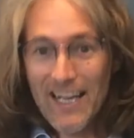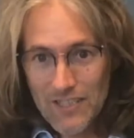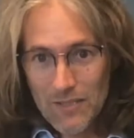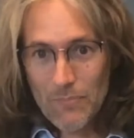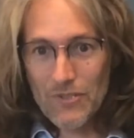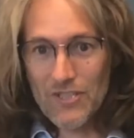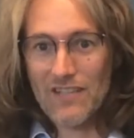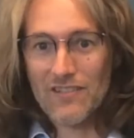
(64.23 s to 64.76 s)

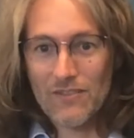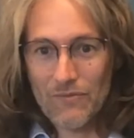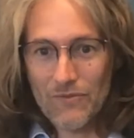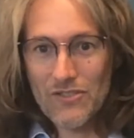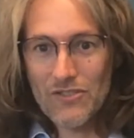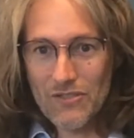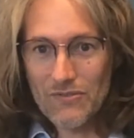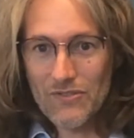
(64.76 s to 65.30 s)
90%
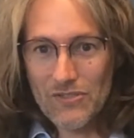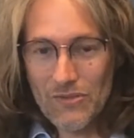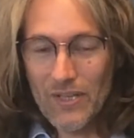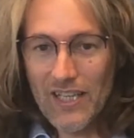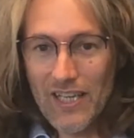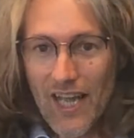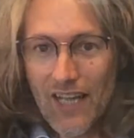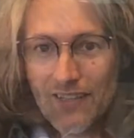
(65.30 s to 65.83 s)
of the students
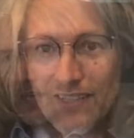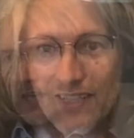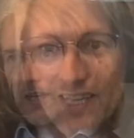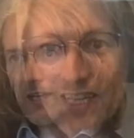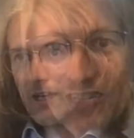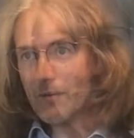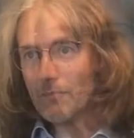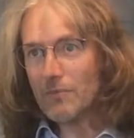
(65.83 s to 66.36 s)
doing
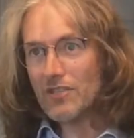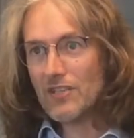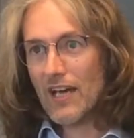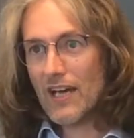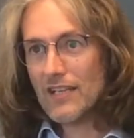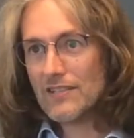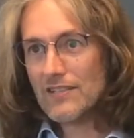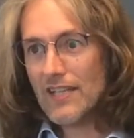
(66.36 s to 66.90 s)
that.
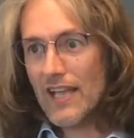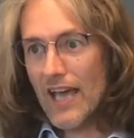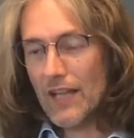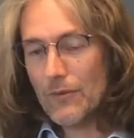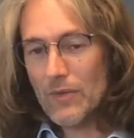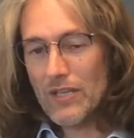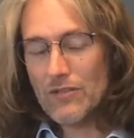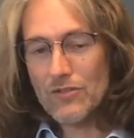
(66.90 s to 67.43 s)
Besides that, we
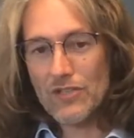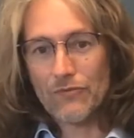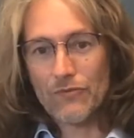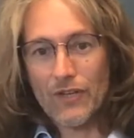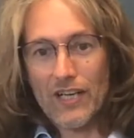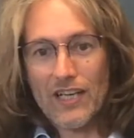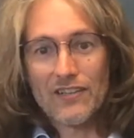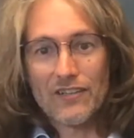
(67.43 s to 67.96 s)
use it for
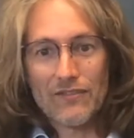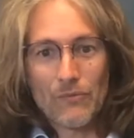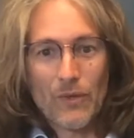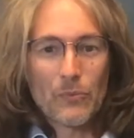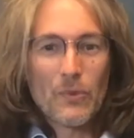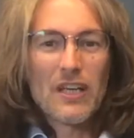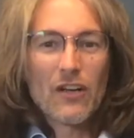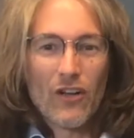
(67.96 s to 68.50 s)
what we
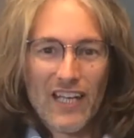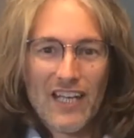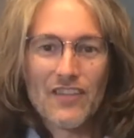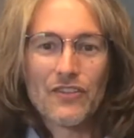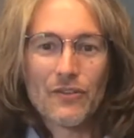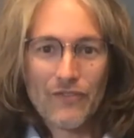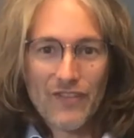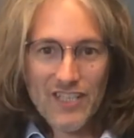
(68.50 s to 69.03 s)
call
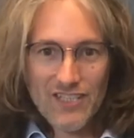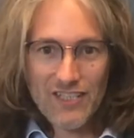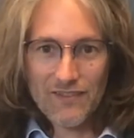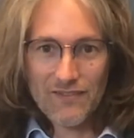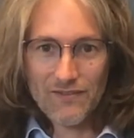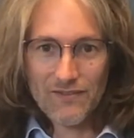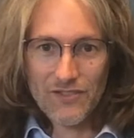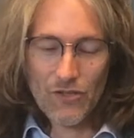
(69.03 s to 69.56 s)
intervision,
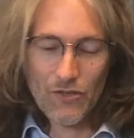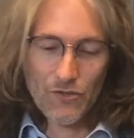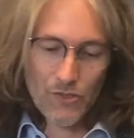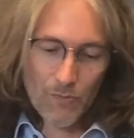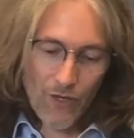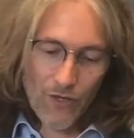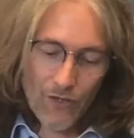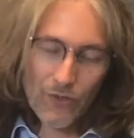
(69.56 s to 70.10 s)
so
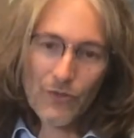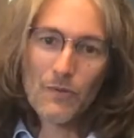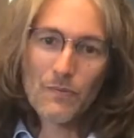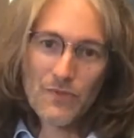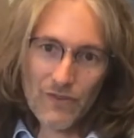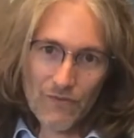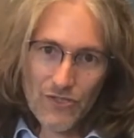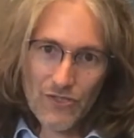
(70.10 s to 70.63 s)
small groups
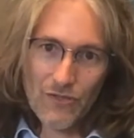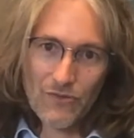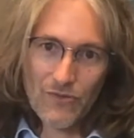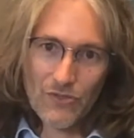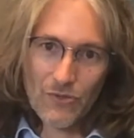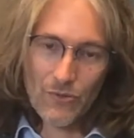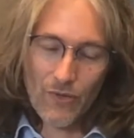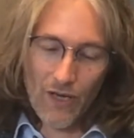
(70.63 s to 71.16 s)
of students
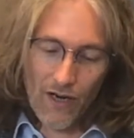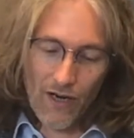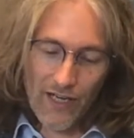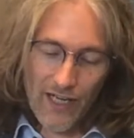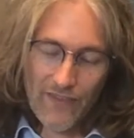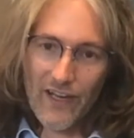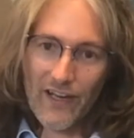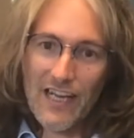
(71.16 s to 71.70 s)
who are in
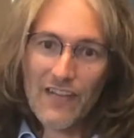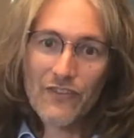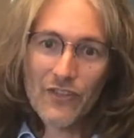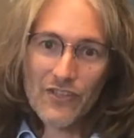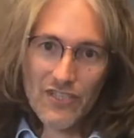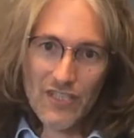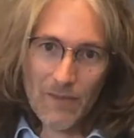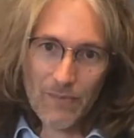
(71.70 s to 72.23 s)
their
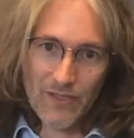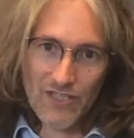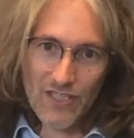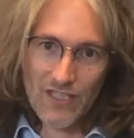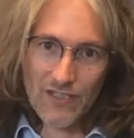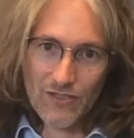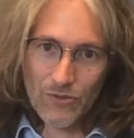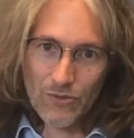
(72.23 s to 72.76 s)
internships in the
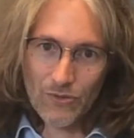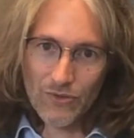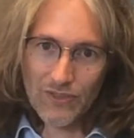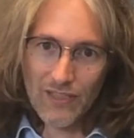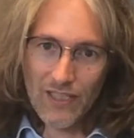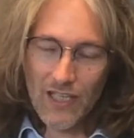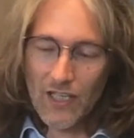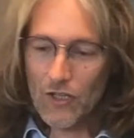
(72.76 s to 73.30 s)
school
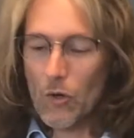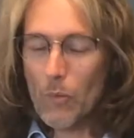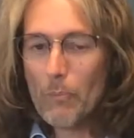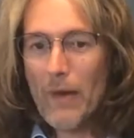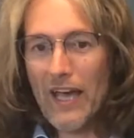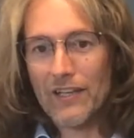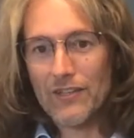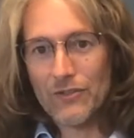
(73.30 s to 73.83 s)
come
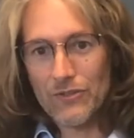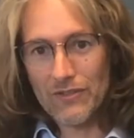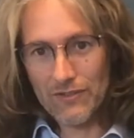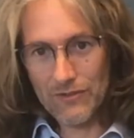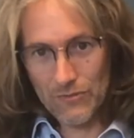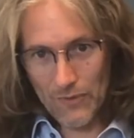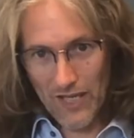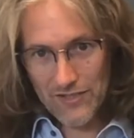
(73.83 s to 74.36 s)
back
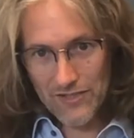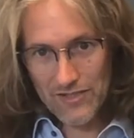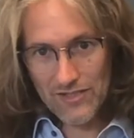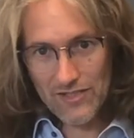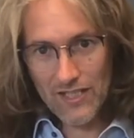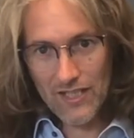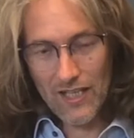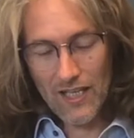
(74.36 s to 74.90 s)
to us
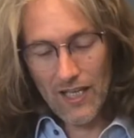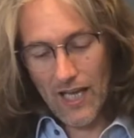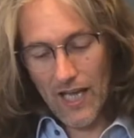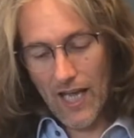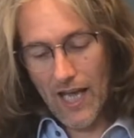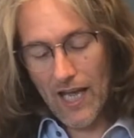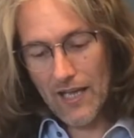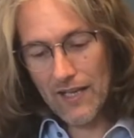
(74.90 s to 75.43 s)

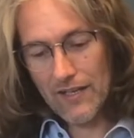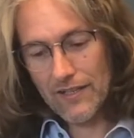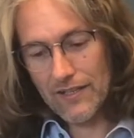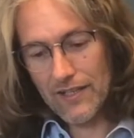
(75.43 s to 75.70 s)
and